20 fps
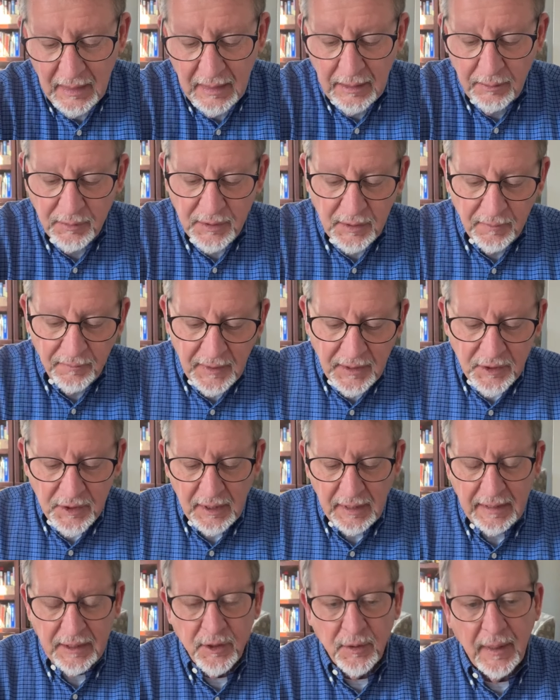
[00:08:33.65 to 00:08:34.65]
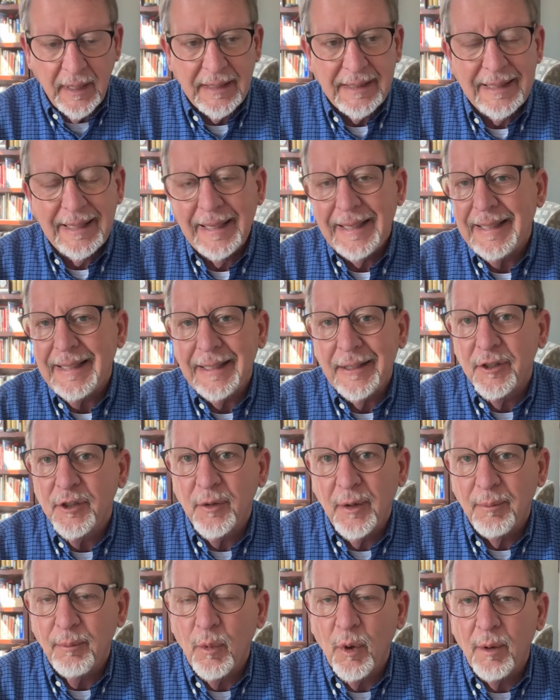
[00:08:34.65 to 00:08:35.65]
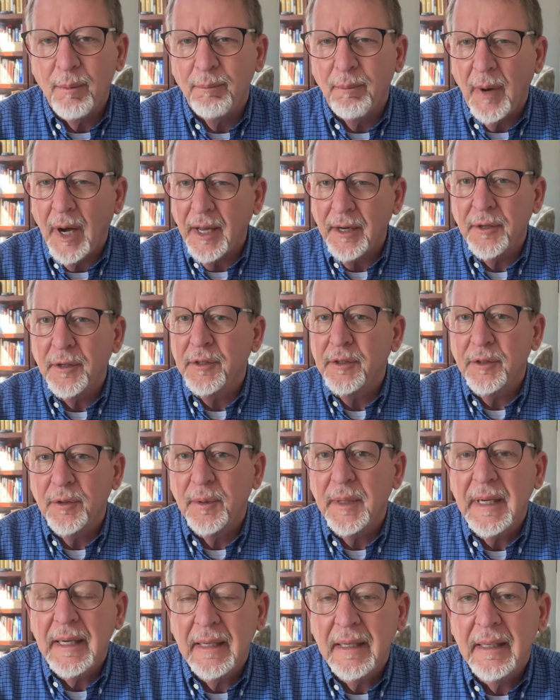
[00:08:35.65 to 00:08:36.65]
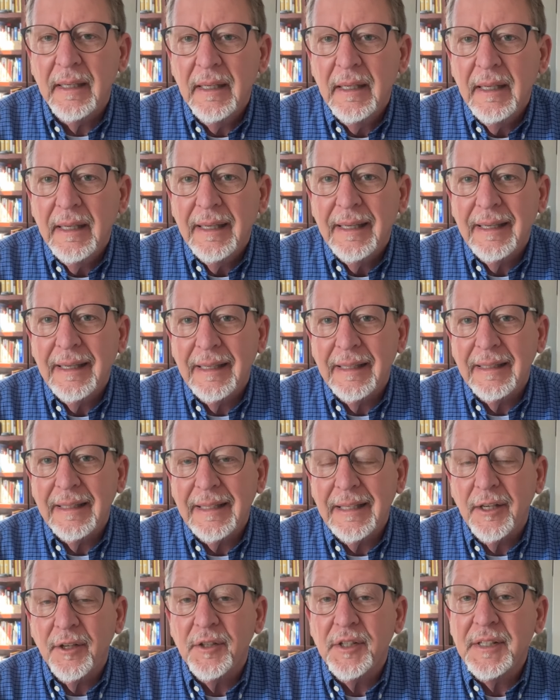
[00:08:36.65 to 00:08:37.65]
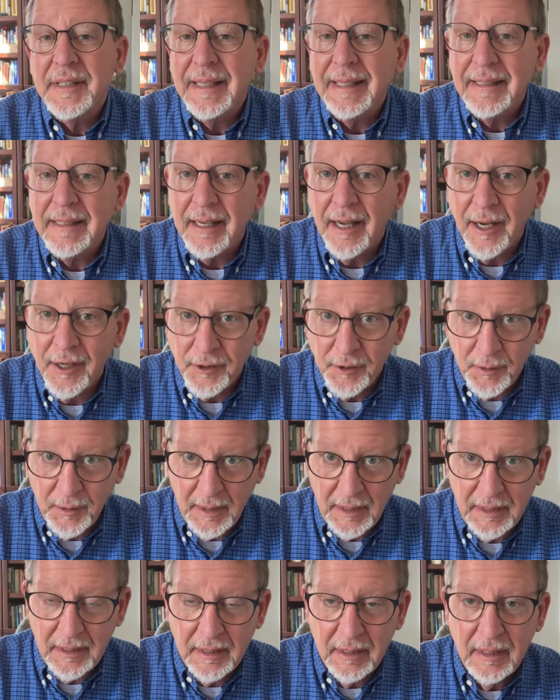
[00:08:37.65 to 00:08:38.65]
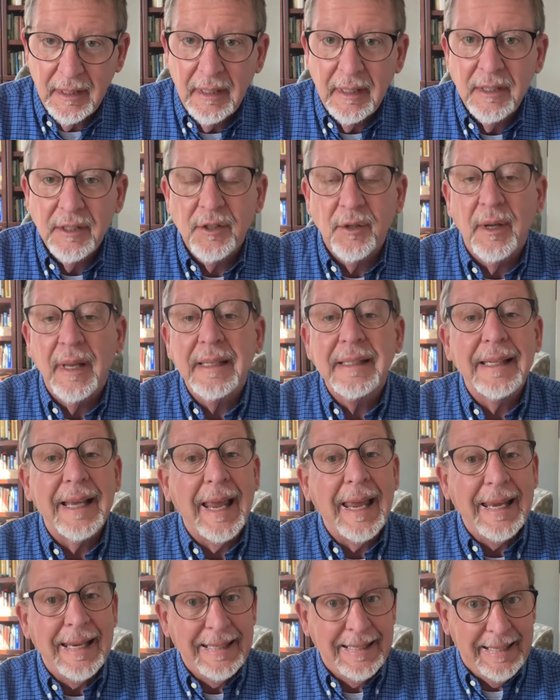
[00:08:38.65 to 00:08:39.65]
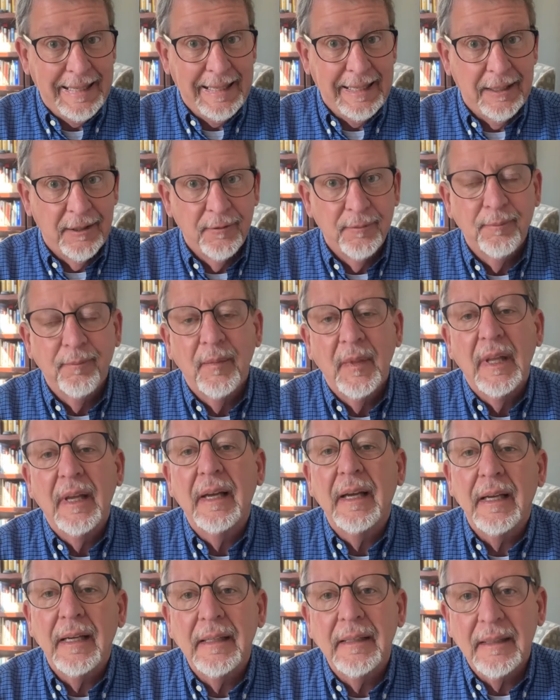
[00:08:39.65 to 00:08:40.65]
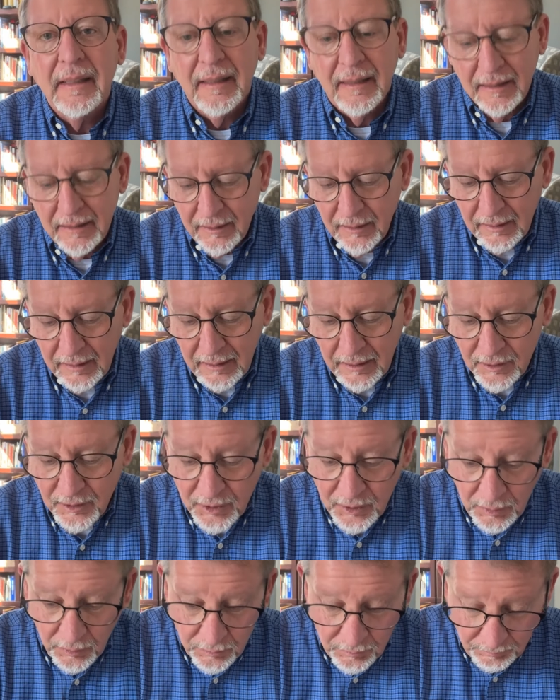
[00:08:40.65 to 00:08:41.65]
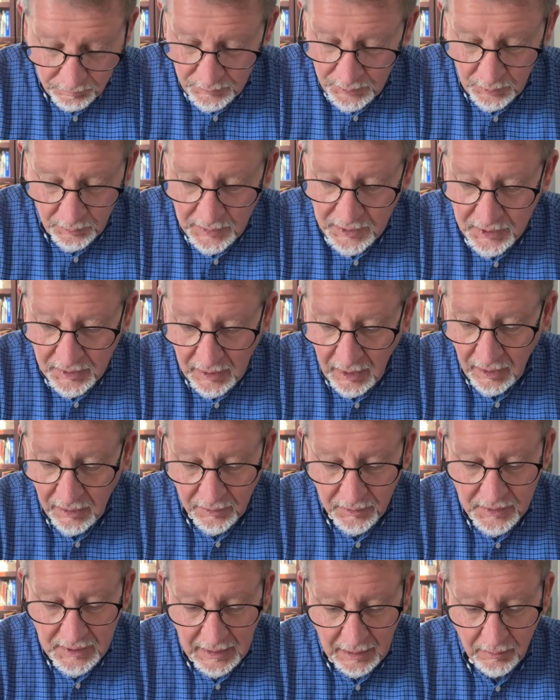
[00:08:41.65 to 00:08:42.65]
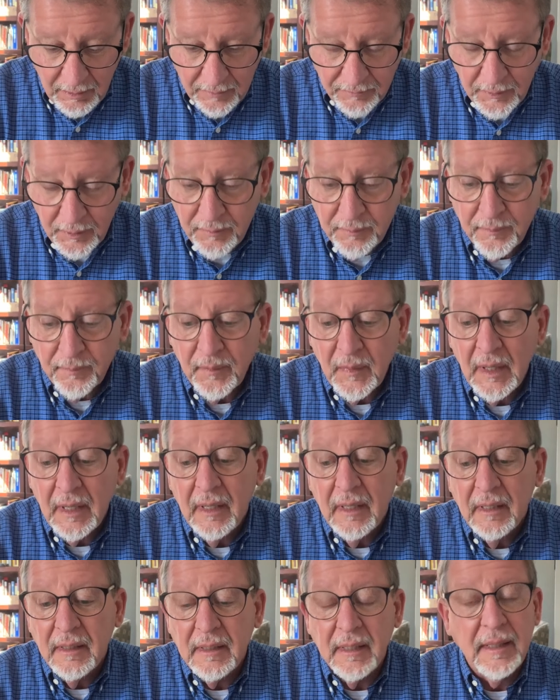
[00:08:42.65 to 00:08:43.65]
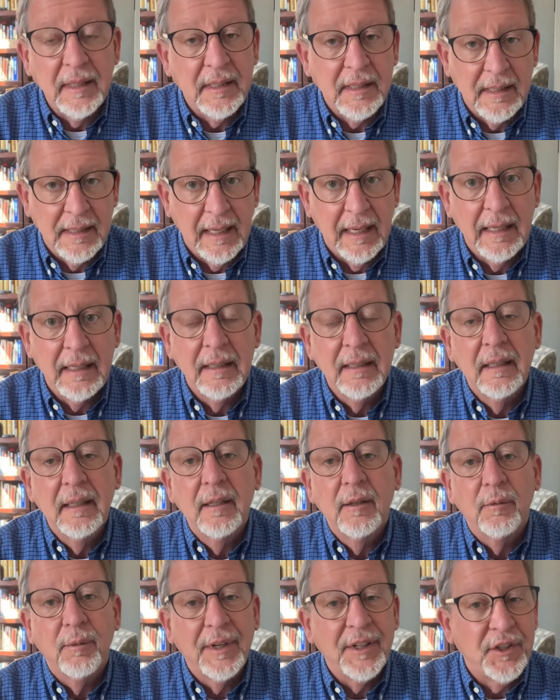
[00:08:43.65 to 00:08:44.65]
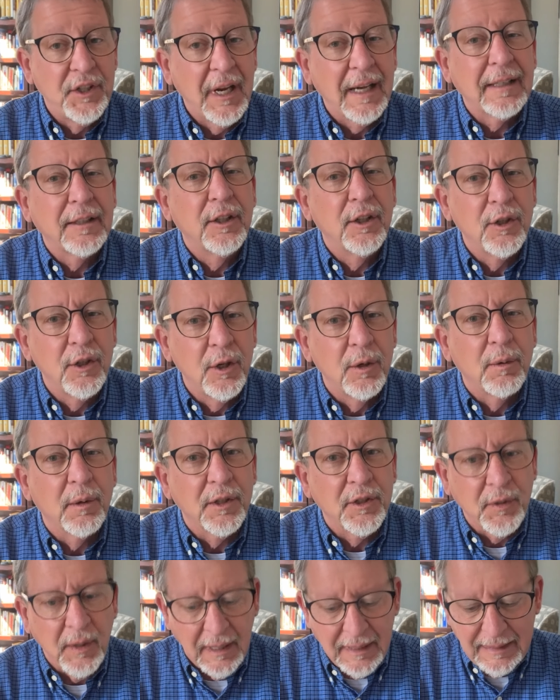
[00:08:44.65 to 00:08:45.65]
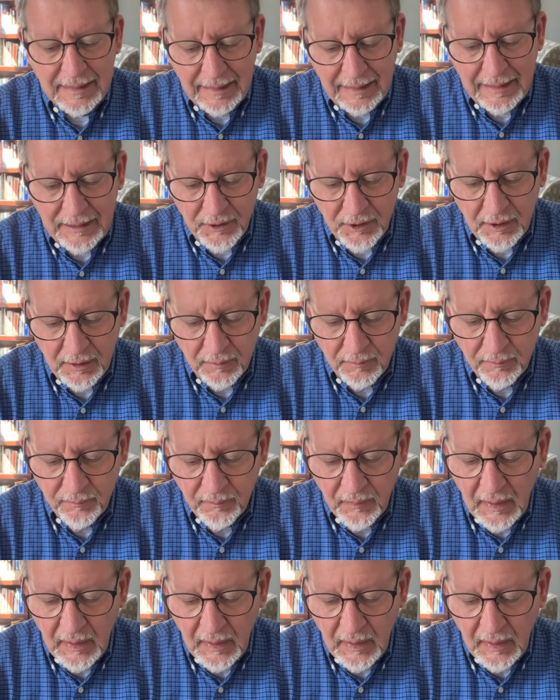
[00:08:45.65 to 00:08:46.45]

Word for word: It was eventually translated into a more modern Greek in the year 600. So that's AD. Uh, and so Jewish scholars, however, to this day, reject the newer translation.